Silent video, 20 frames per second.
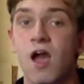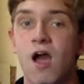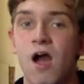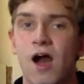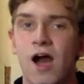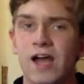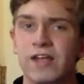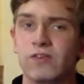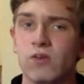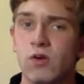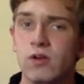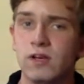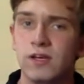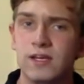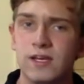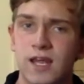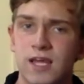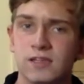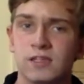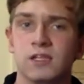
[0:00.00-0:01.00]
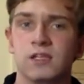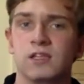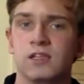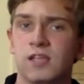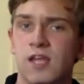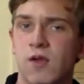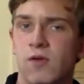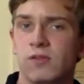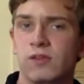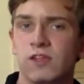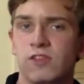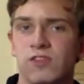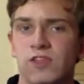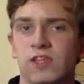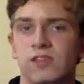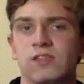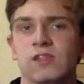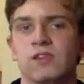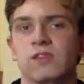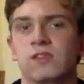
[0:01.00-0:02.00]
I don't necessarily
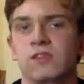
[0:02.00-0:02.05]
think that